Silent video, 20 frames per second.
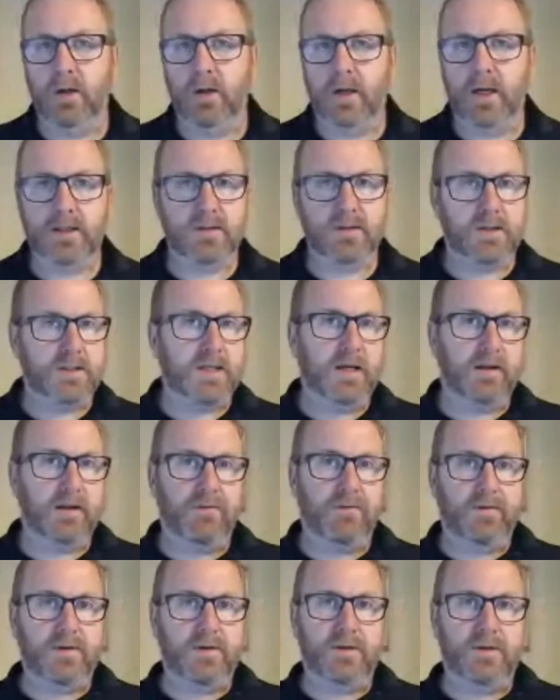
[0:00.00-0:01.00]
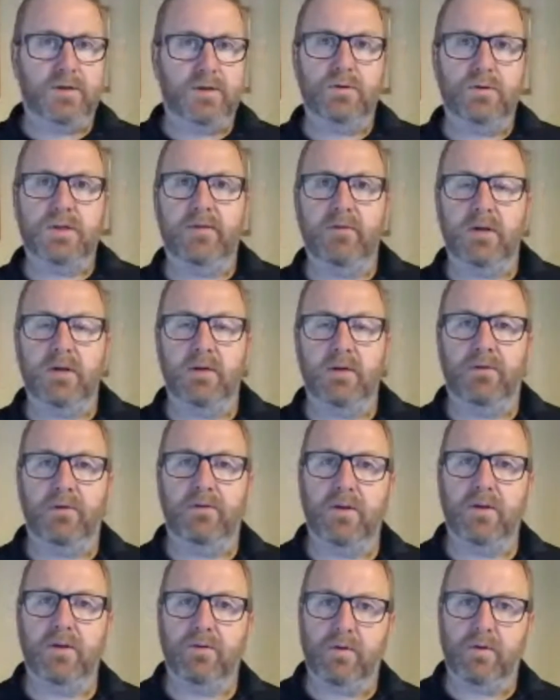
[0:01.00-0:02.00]
as I said, 5270 to
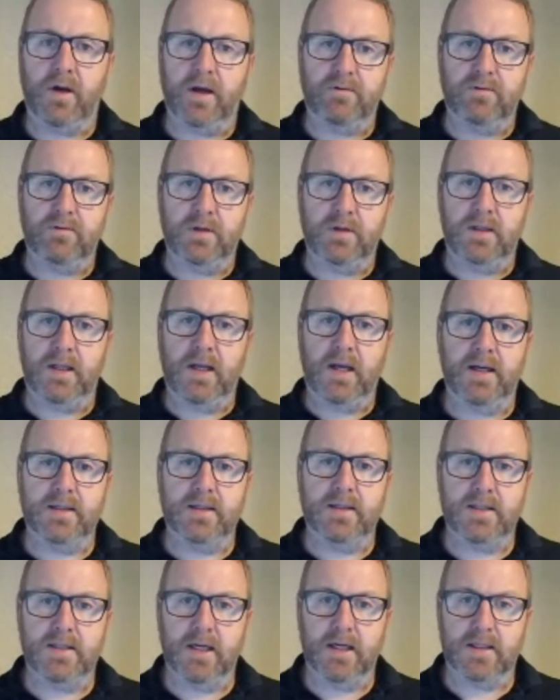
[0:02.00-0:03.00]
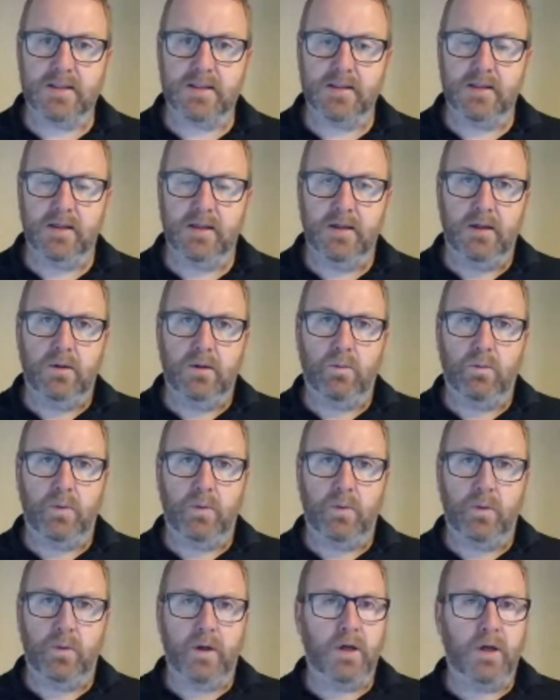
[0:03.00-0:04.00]
5300 in the ASX. We
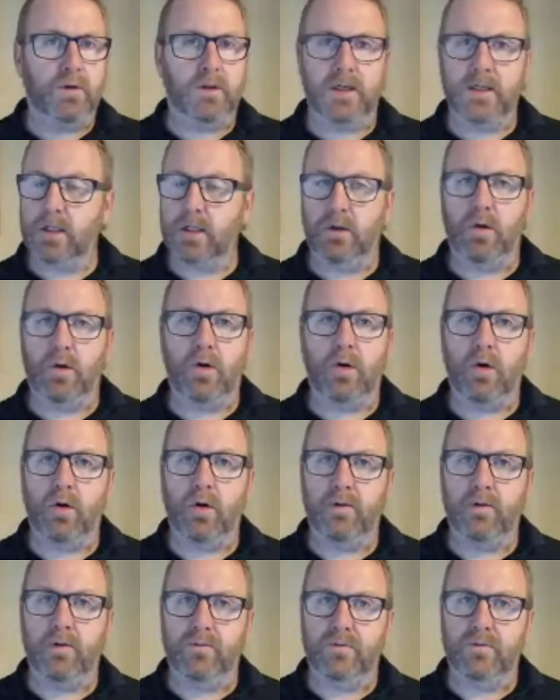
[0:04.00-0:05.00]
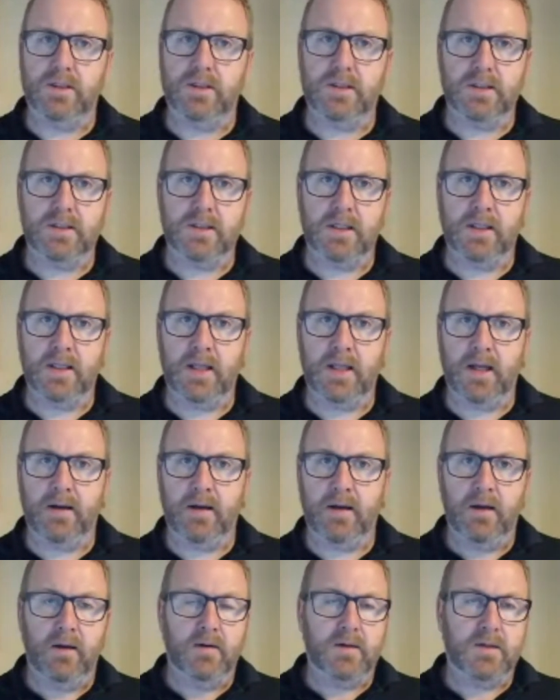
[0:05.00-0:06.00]
know that there's a lot of resistance in that
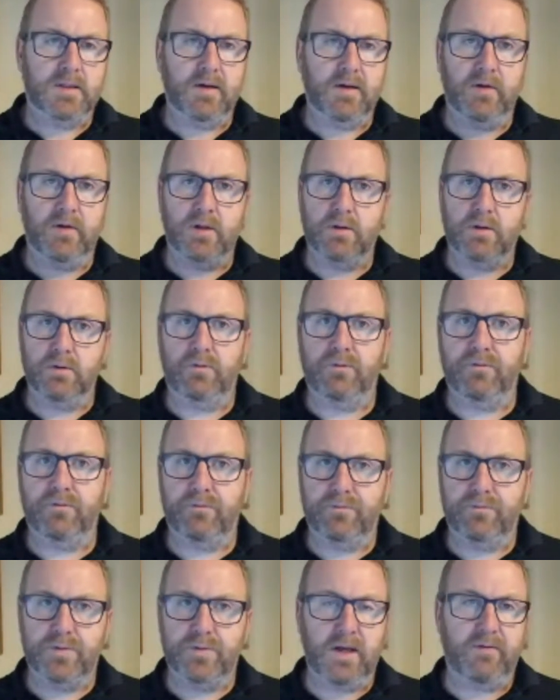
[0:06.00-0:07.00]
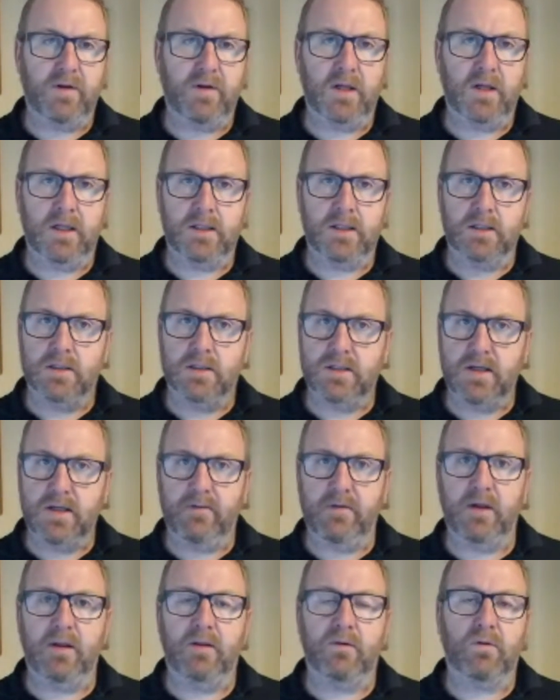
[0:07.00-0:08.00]
72.70 to
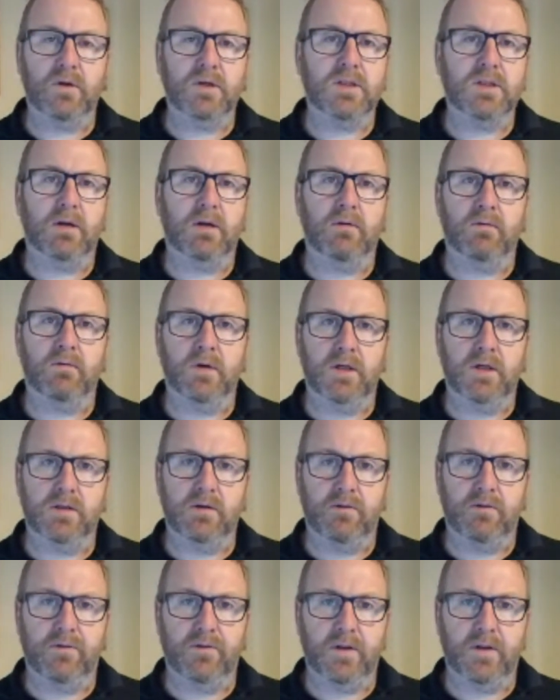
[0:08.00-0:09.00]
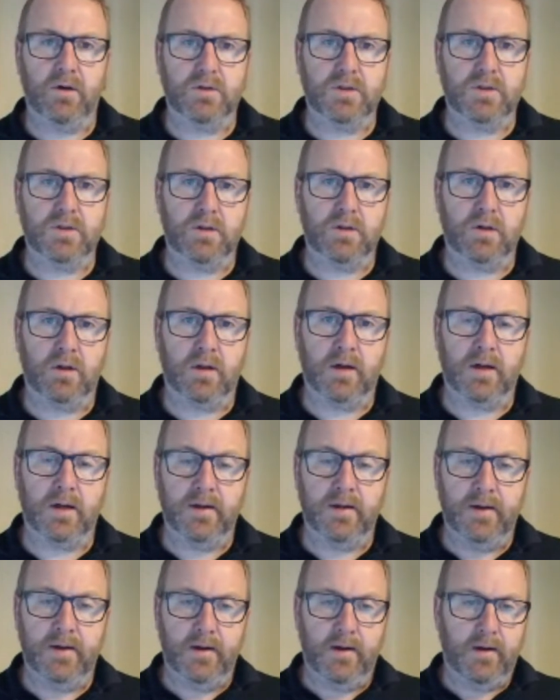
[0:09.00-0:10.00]
73 cent region for the Aussie dollar.
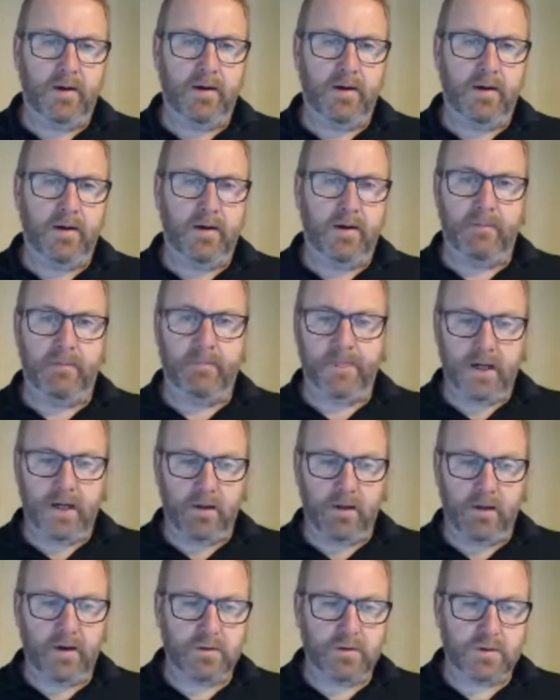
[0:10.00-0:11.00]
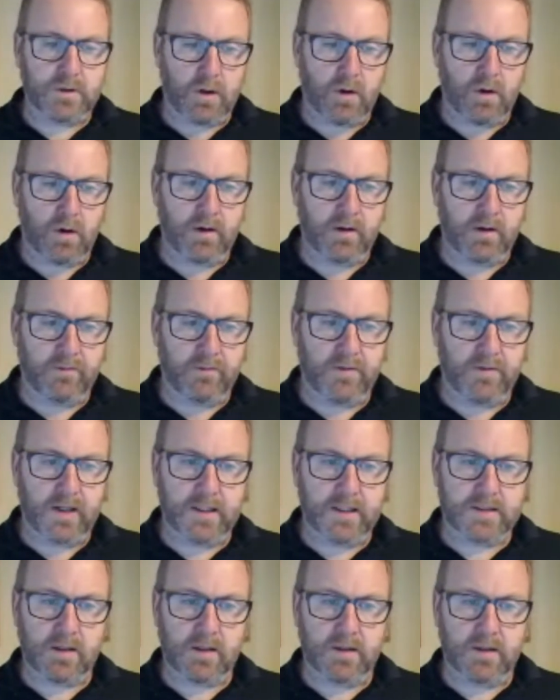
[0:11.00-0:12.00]
Those kind of
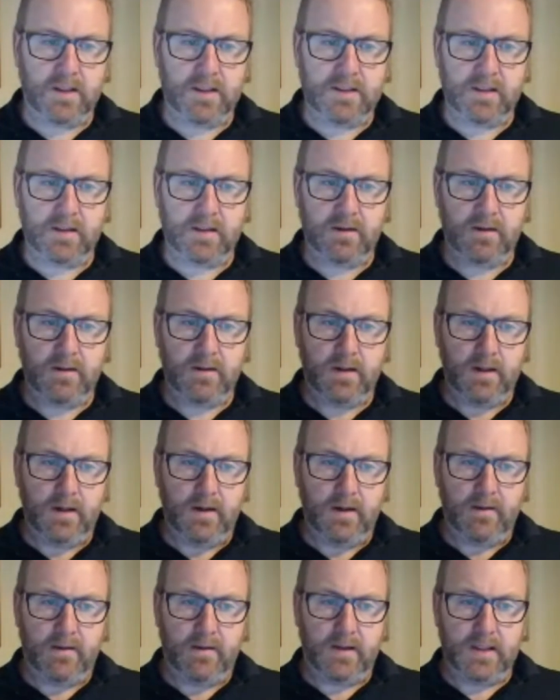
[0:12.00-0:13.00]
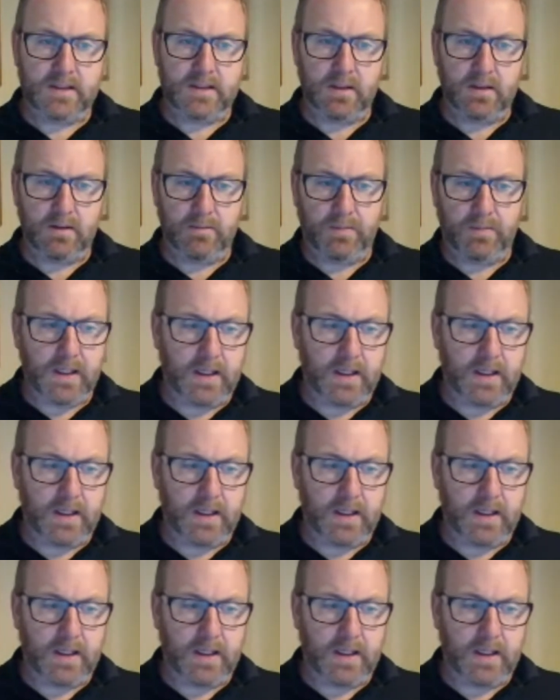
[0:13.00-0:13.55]
things. So these are the